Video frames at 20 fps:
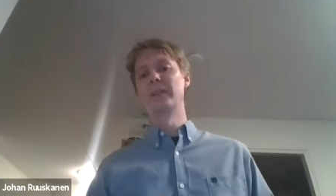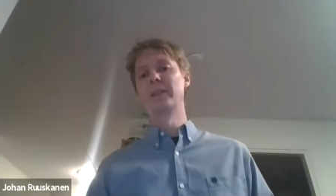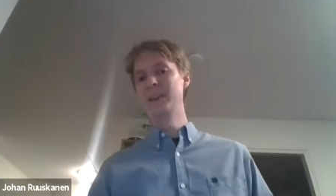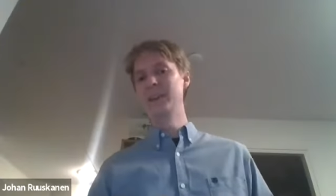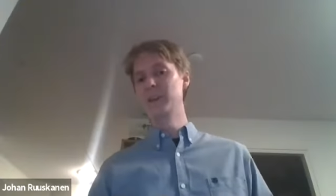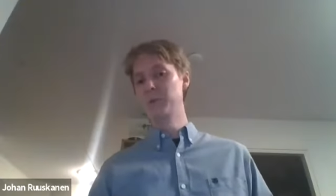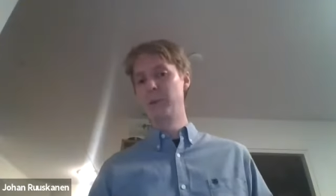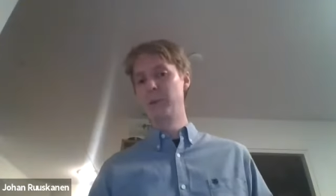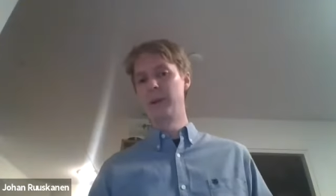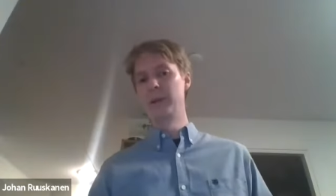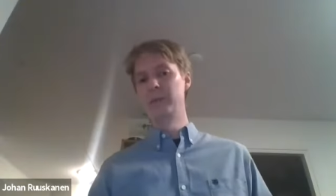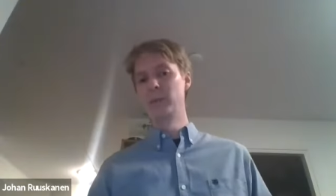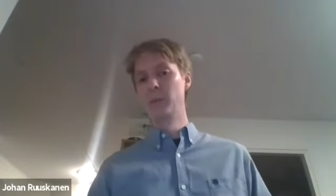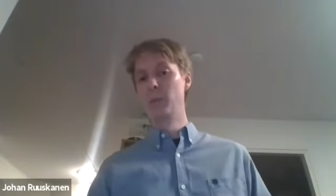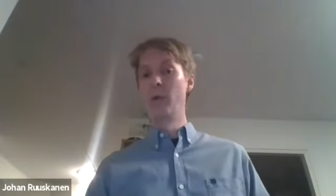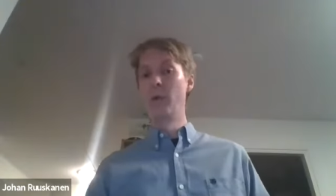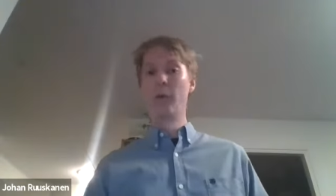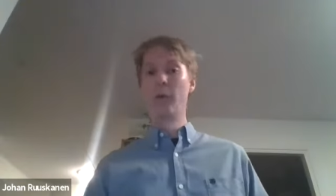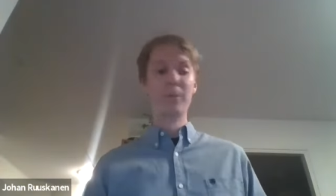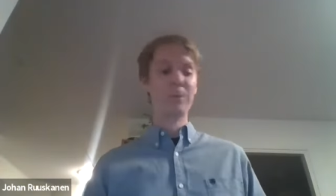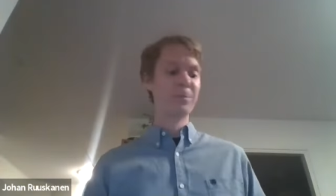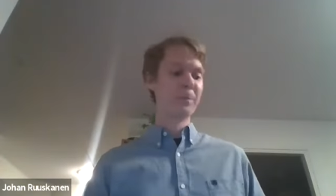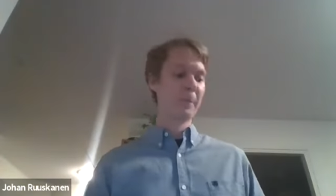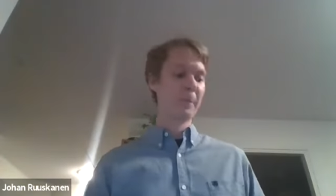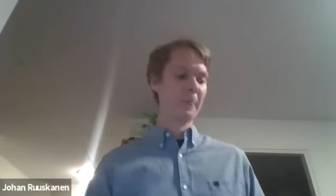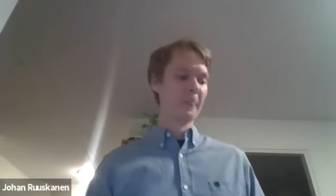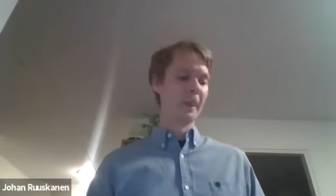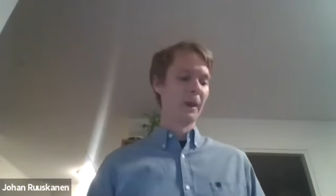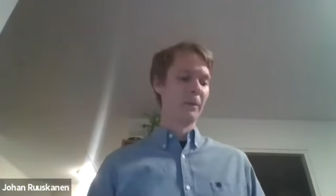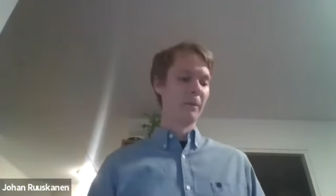ICPE tomorrow.
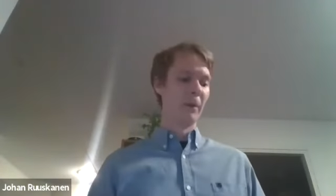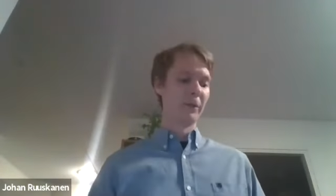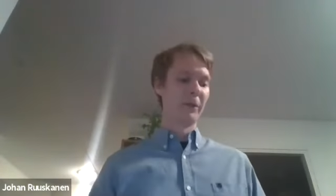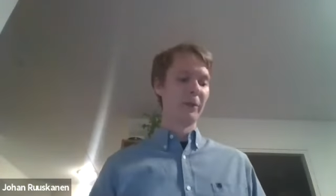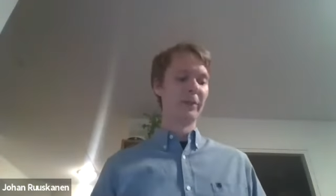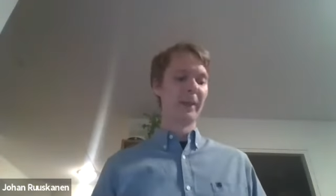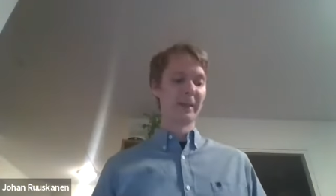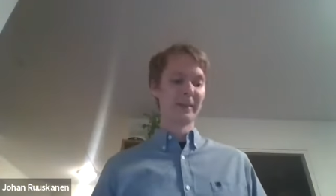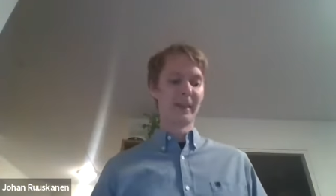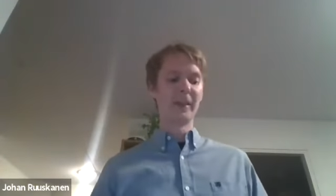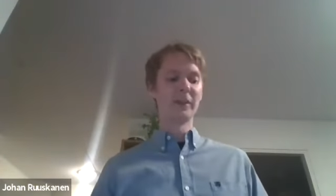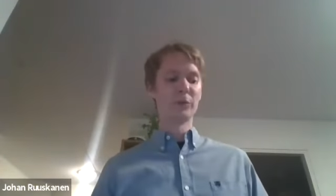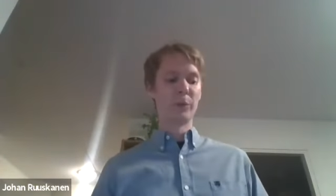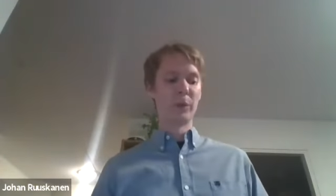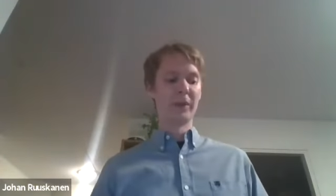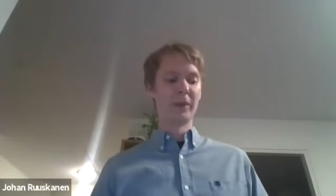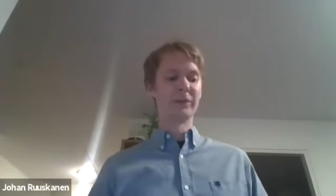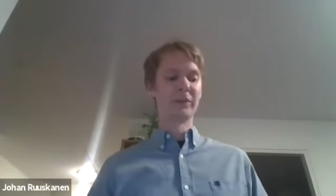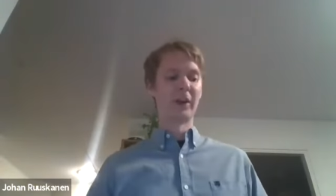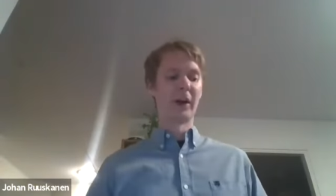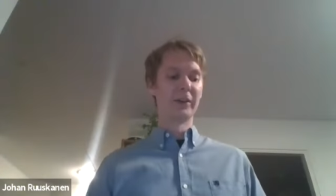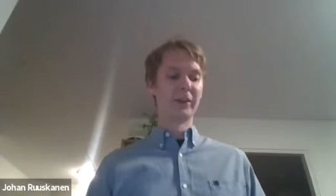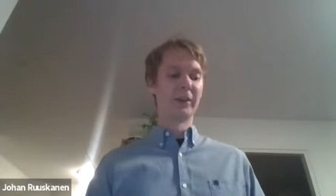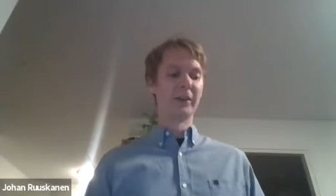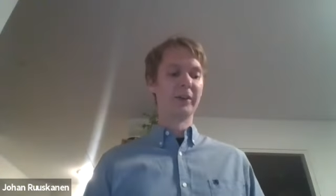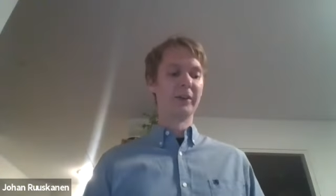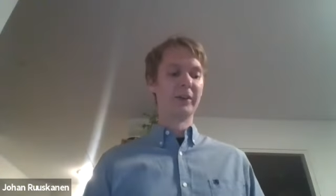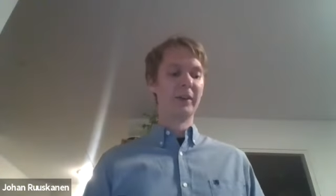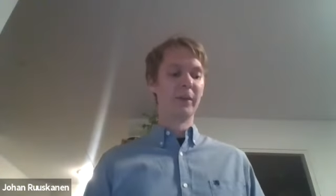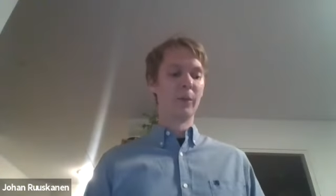But in that case, we
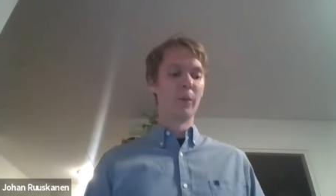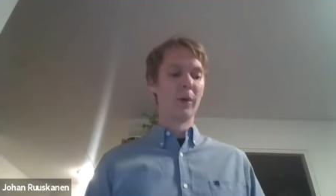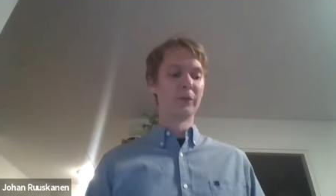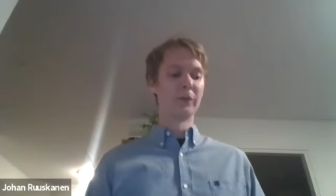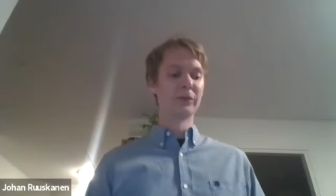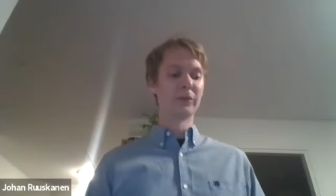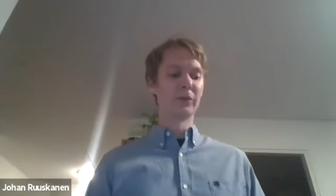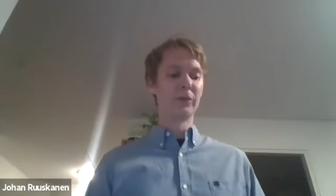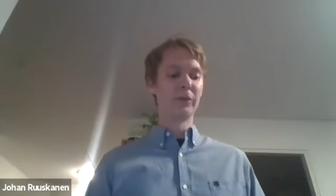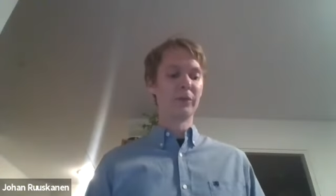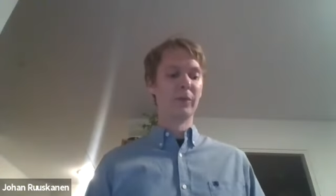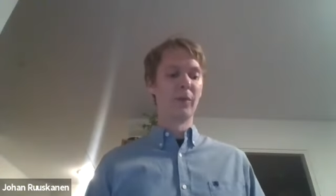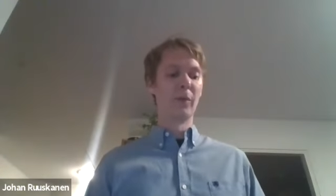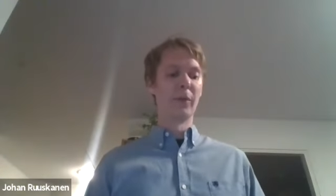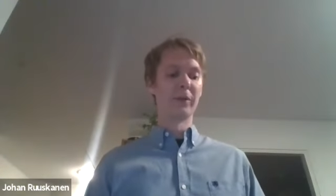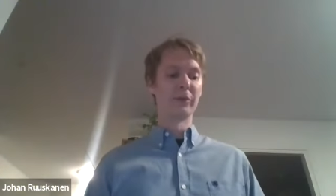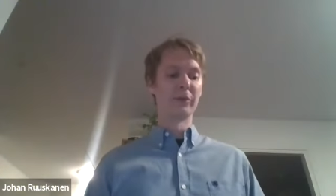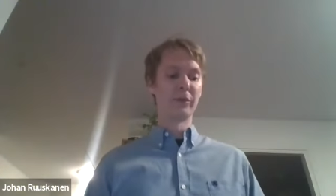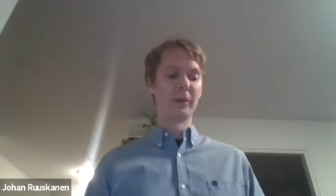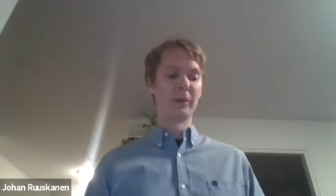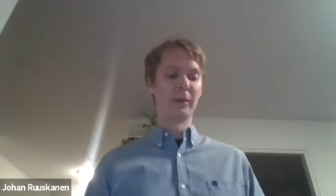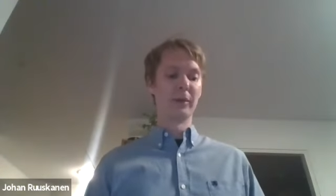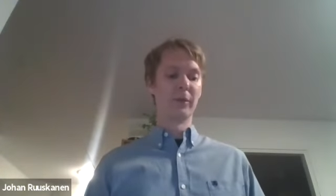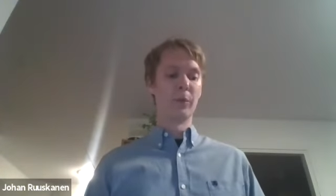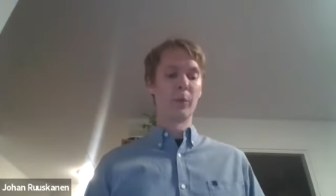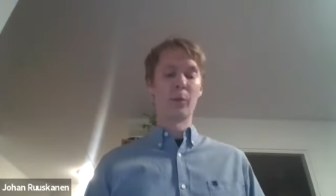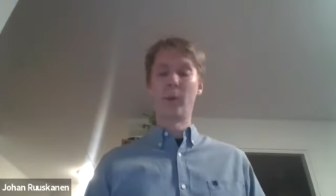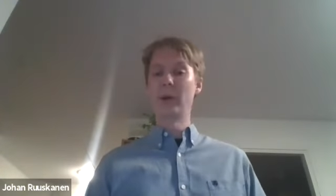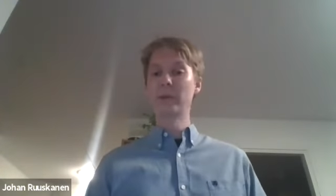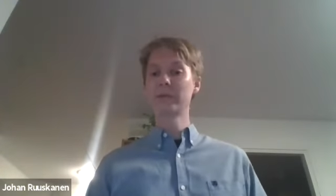studied what's known as
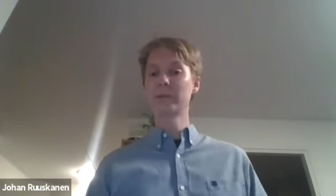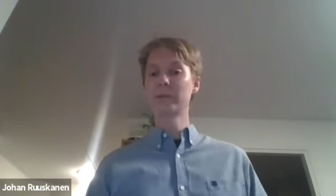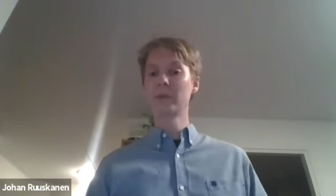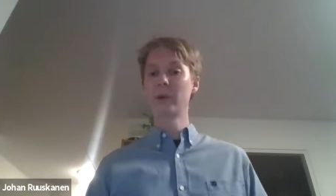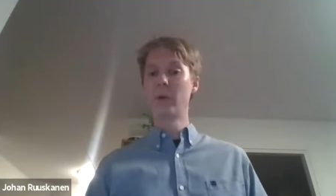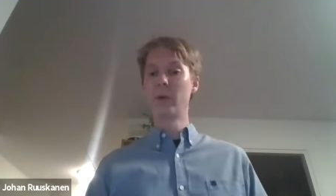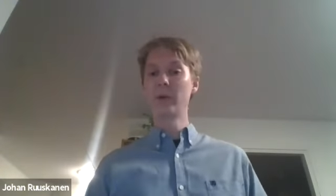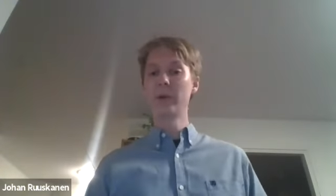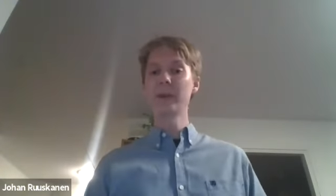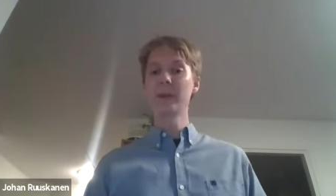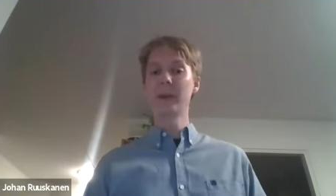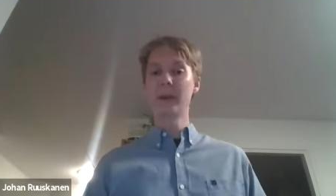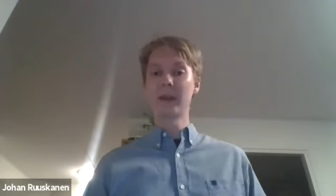request cloning,